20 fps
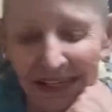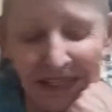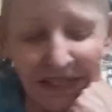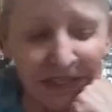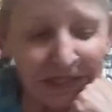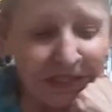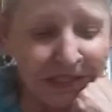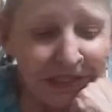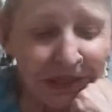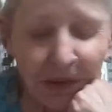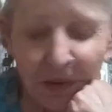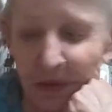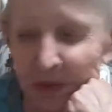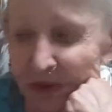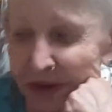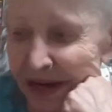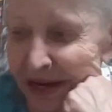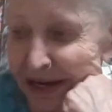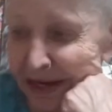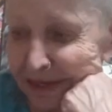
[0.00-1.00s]

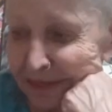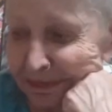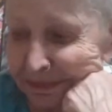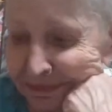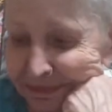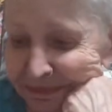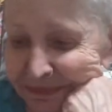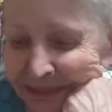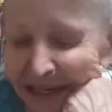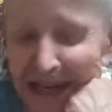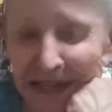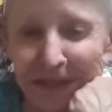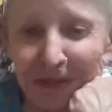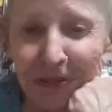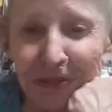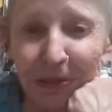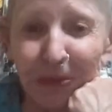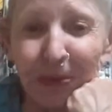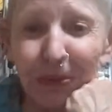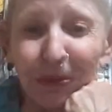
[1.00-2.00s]
So I
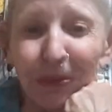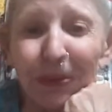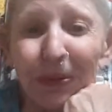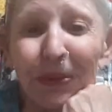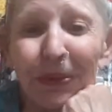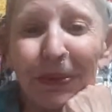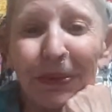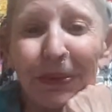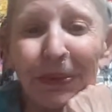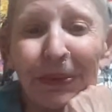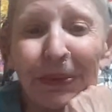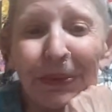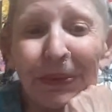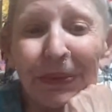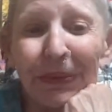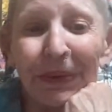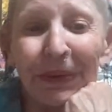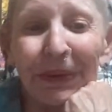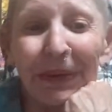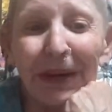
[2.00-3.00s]
do
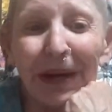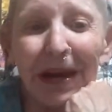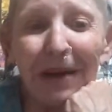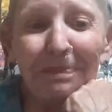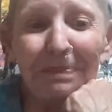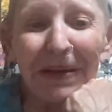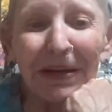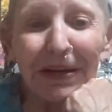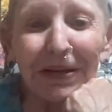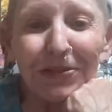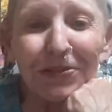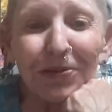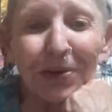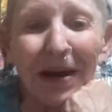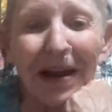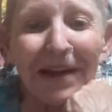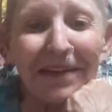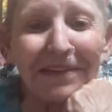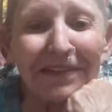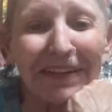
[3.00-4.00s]
a bit of
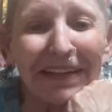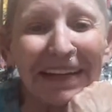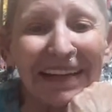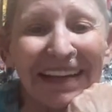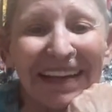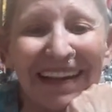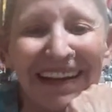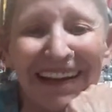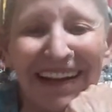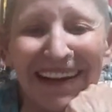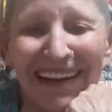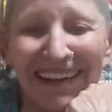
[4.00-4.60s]
driving.